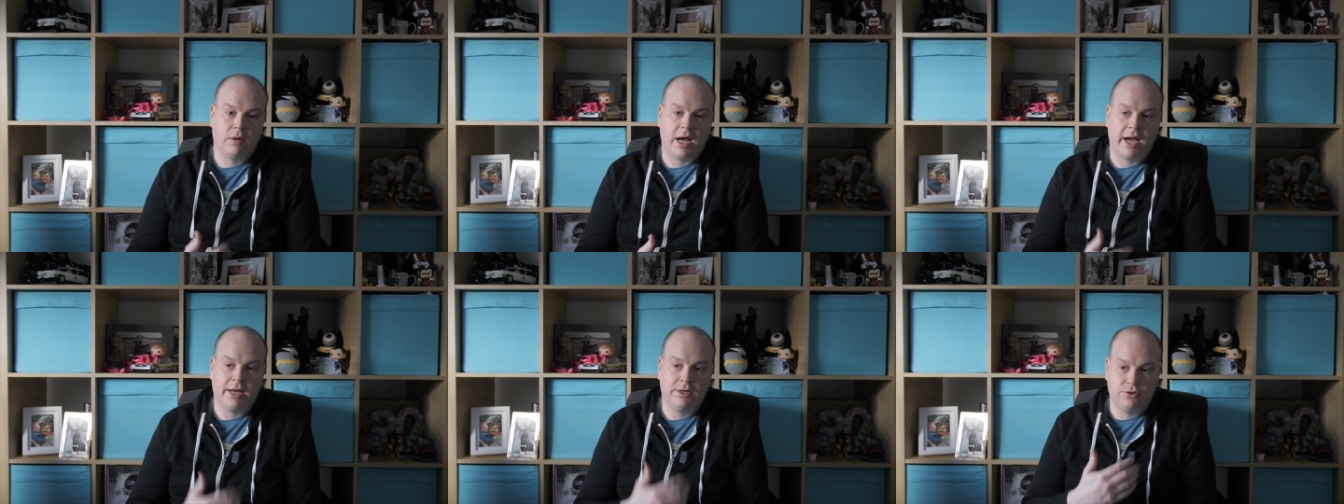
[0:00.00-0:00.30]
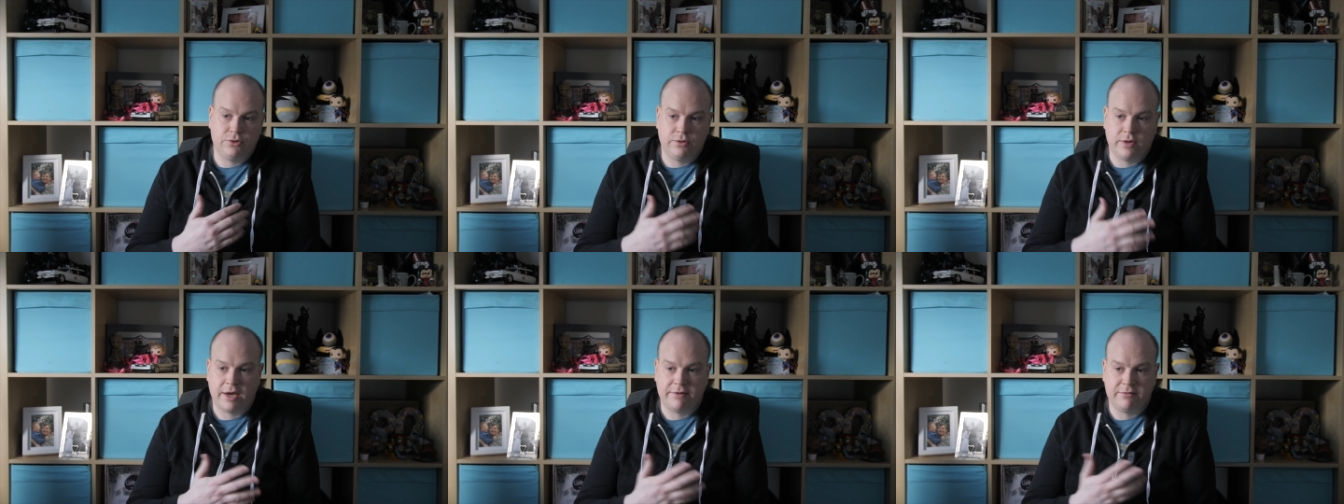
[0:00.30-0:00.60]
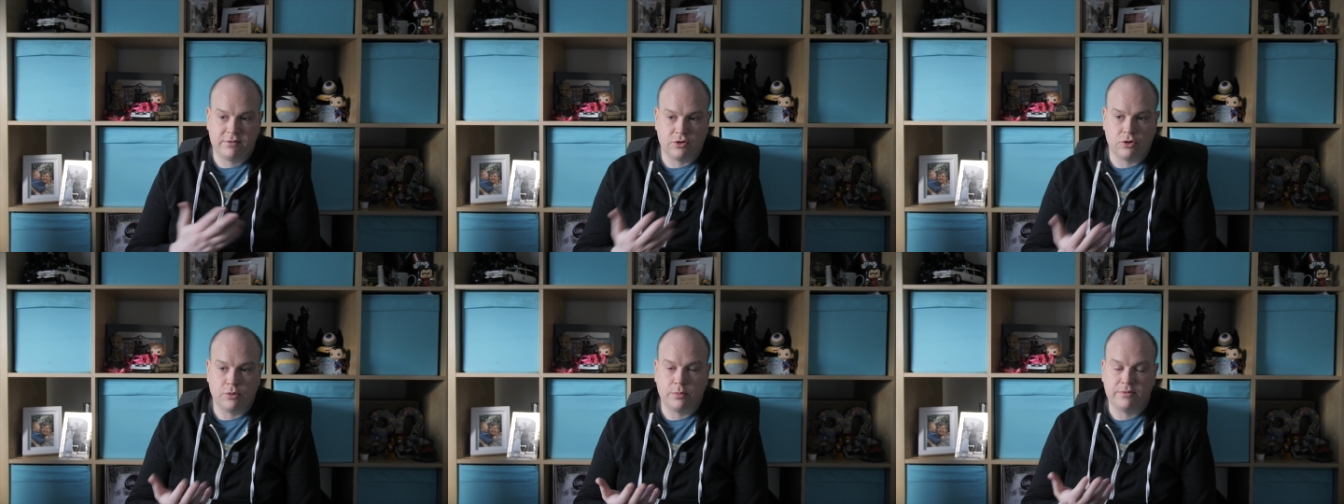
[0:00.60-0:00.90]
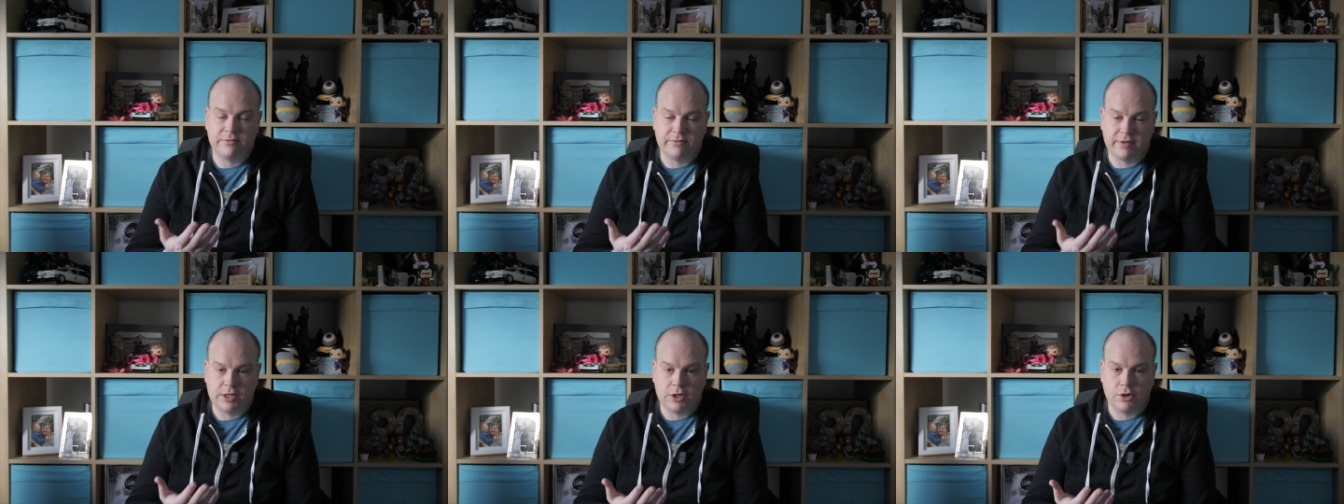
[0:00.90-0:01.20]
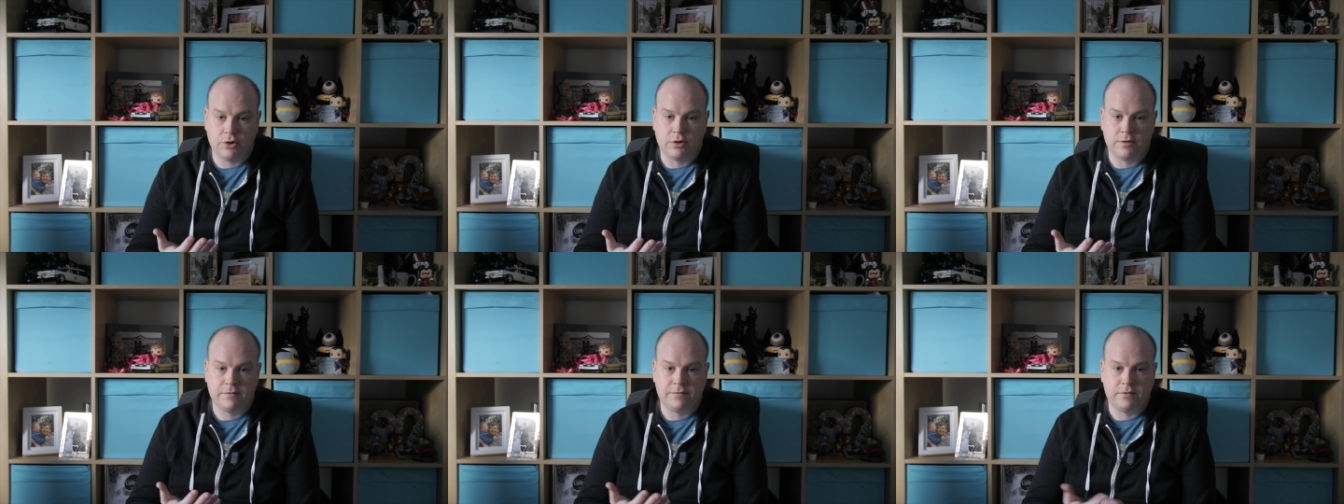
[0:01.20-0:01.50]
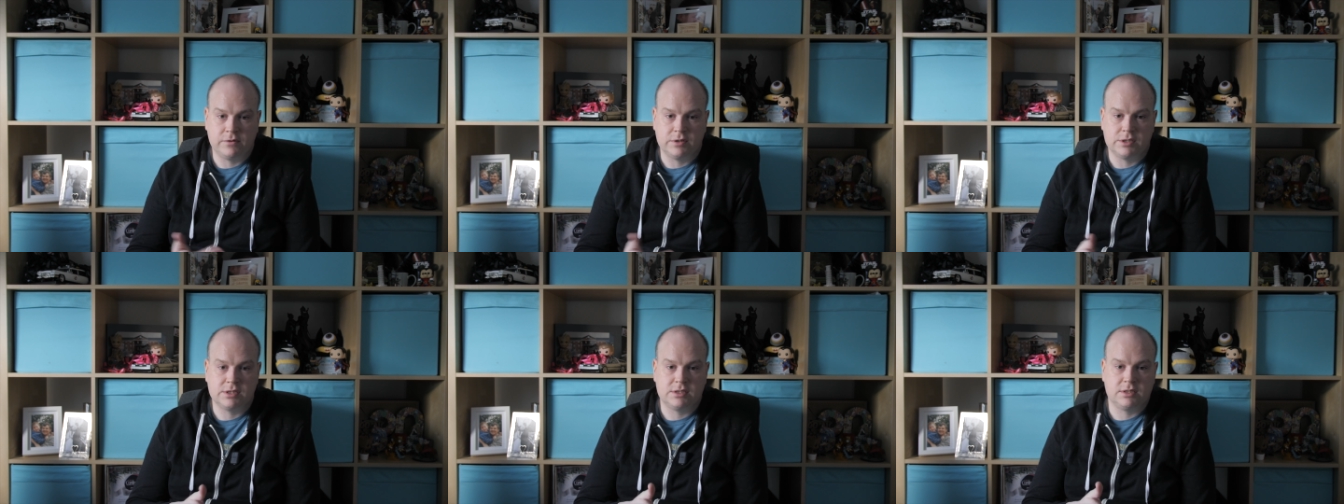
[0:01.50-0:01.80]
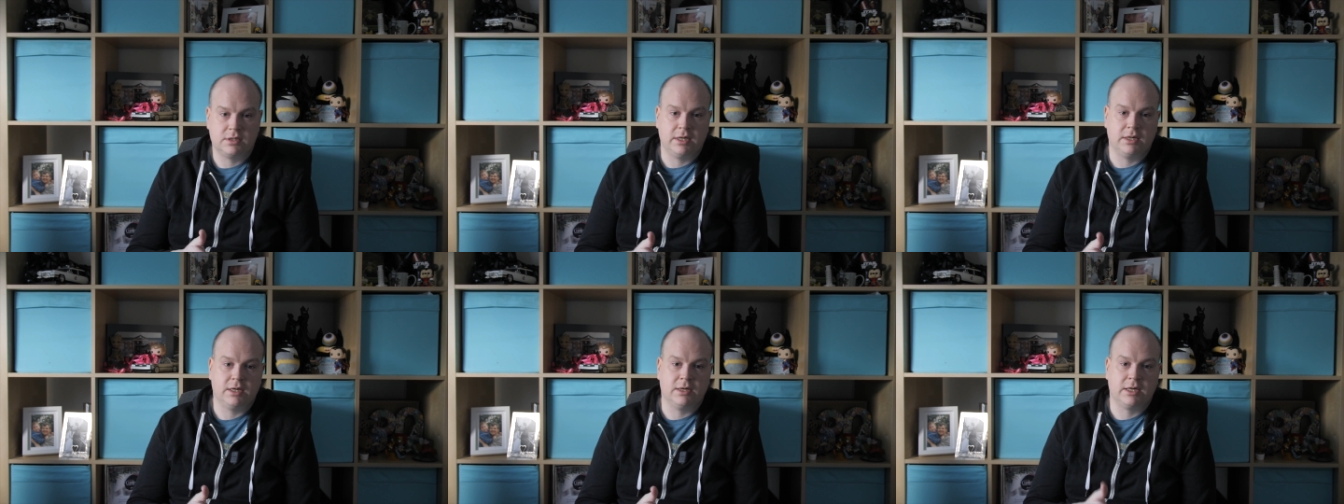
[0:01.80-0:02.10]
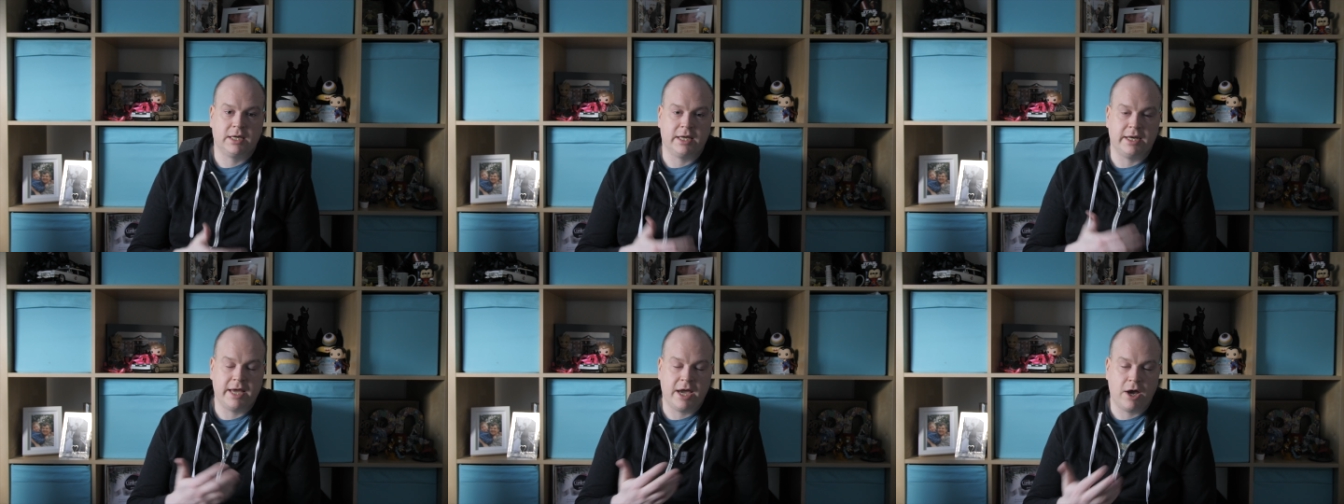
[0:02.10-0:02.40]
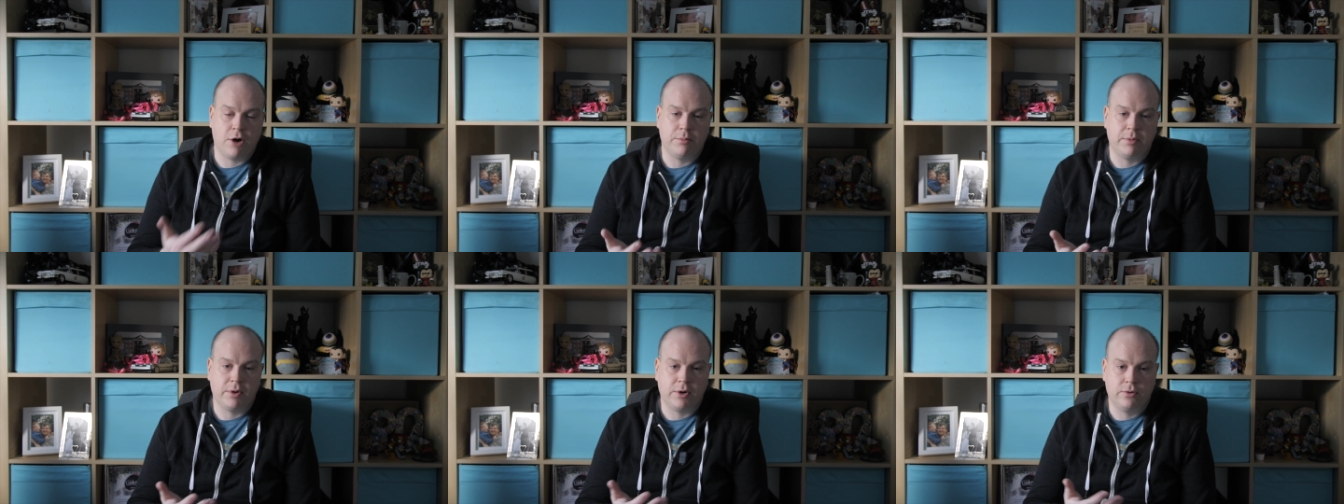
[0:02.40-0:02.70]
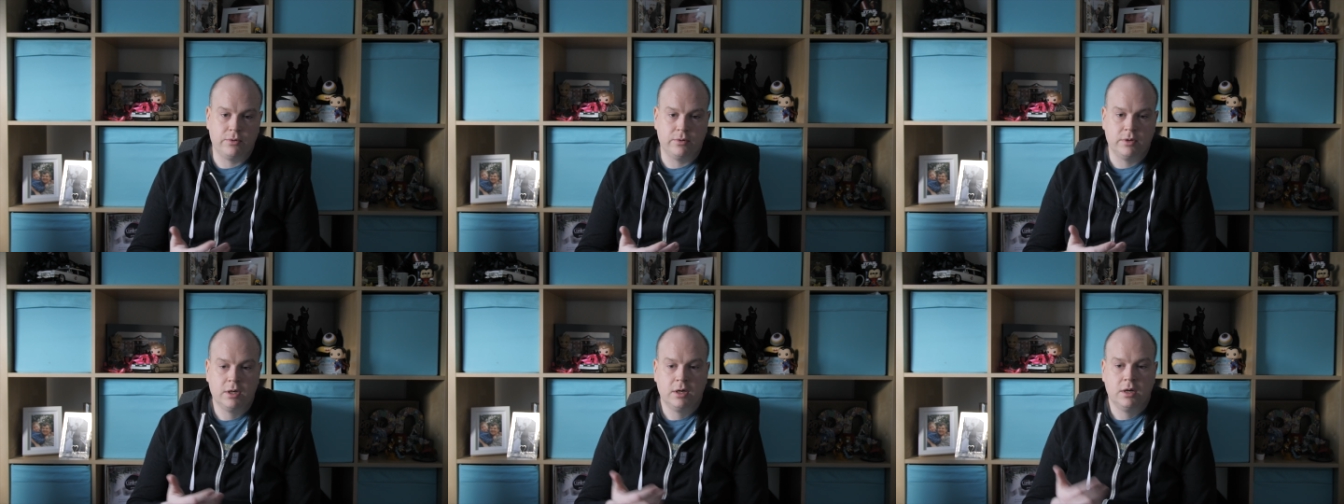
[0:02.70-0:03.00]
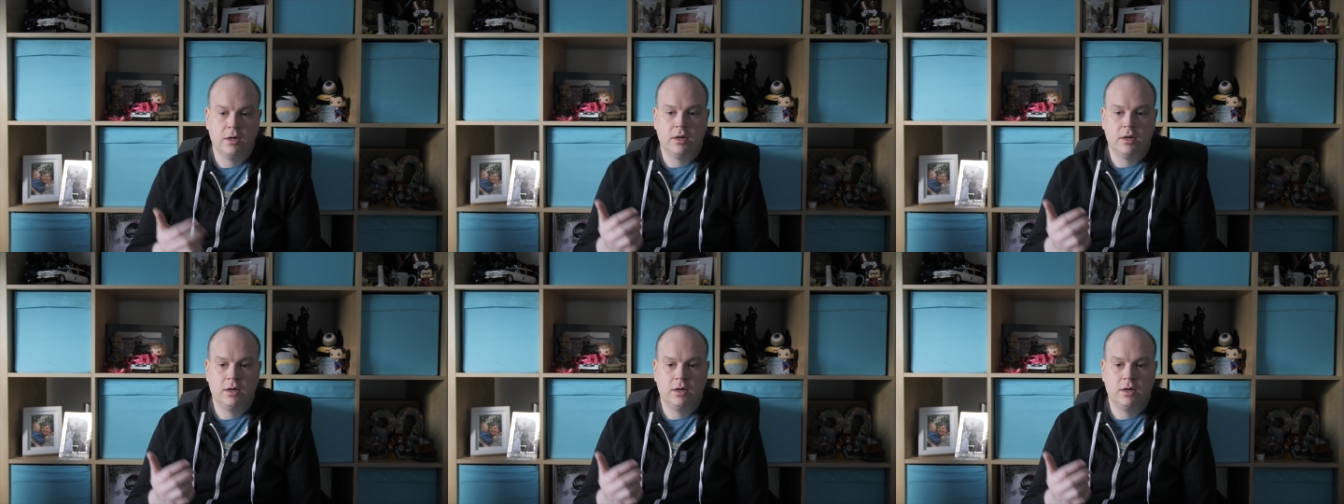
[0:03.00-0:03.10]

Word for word: I do have a group of videographers that can help out,